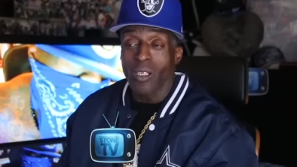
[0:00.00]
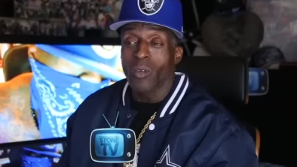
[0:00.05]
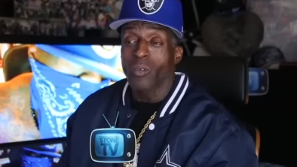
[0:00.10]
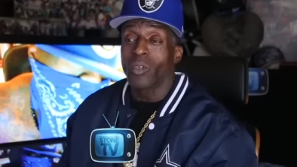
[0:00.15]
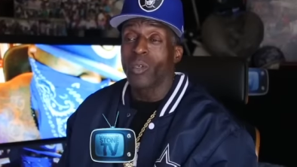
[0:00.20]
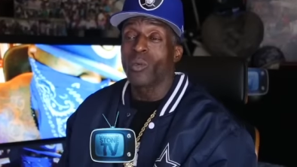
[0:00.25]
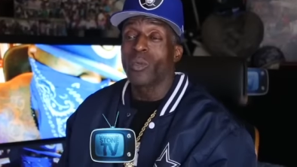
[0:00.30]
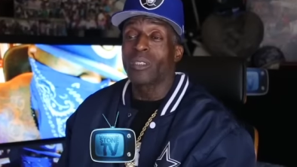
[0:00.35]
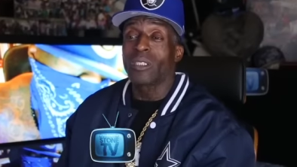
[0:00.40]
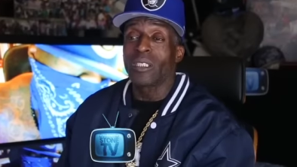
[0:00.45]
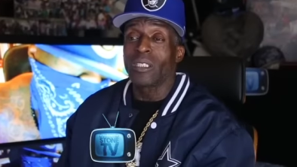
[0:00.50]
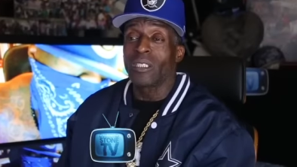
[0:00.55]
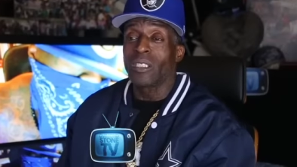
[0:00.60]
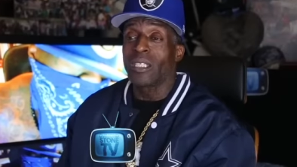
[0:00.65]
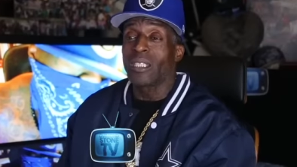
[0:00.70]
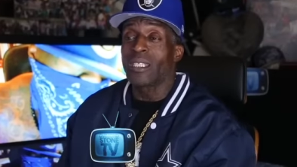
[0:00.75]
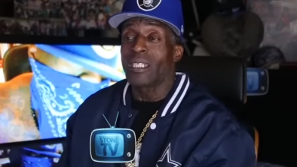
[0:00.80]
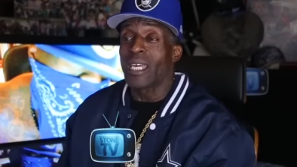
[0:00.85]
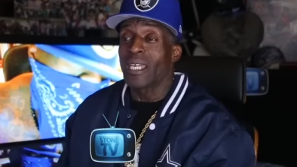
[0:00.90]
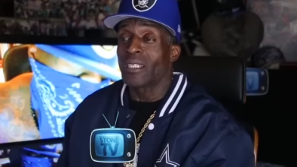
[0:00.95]
don't know what these
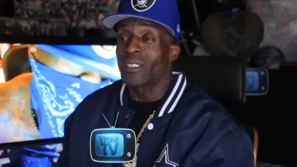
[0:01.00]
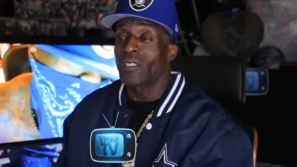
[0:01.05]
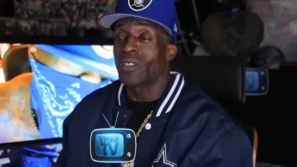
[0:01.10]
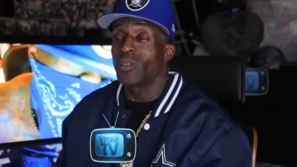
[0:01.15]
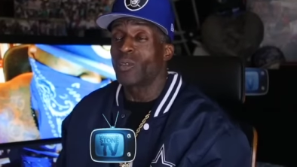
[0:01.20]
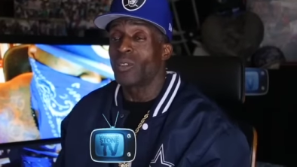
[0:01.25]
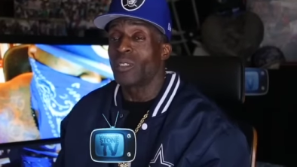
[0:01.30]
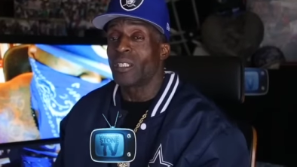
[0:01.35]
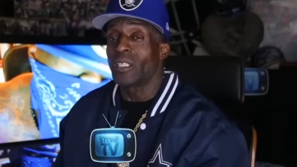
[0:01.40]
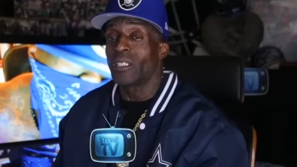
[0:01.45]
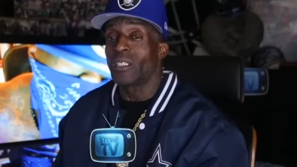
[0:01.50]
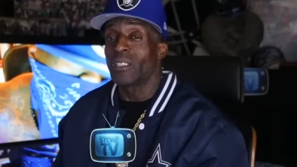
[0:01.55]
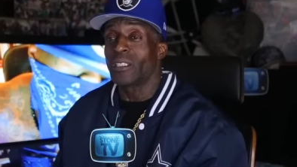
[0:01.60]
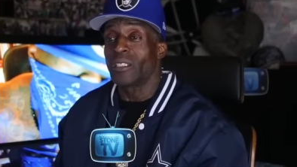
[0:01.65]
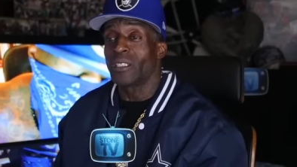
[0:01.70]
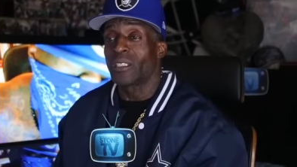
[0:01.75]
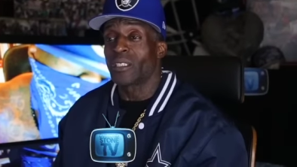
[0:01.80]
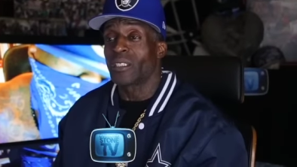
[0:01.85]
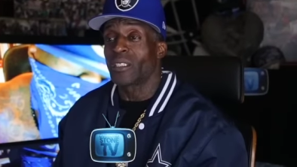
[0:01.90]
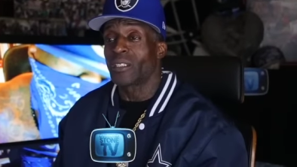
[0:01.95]
niggas had to do to get in
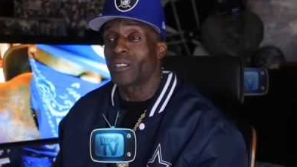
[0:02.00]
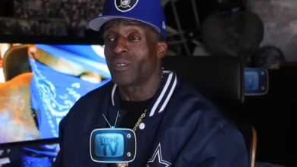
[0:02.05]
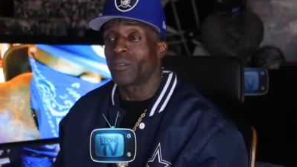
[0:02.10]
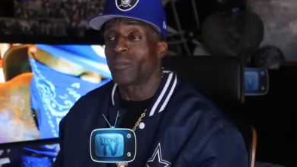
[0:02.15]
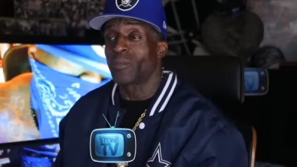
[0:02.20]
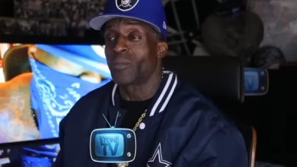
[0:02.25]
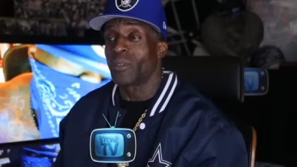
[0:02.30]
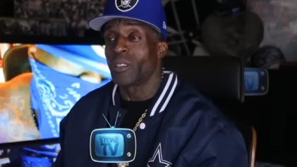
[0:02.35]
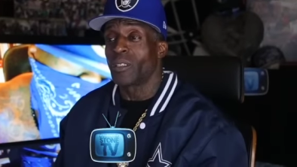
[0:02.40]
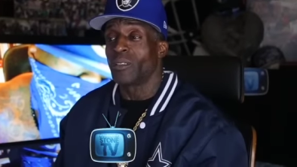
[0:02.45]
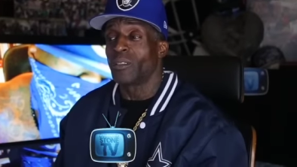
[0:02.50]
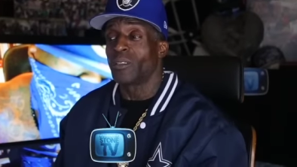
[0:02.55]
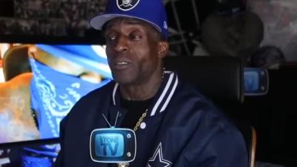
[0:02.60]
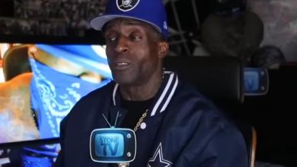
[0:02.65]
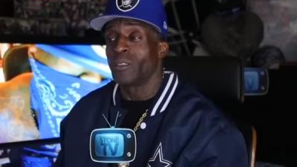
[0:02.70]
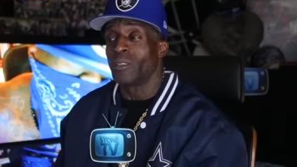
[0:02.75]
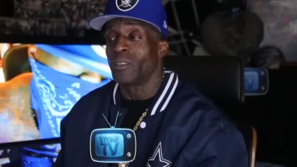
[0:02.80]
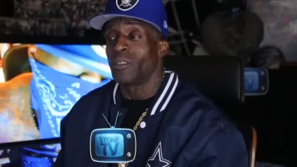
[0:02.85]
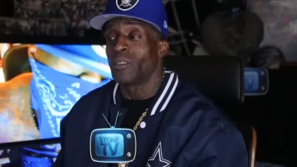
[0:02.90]
these systems, man.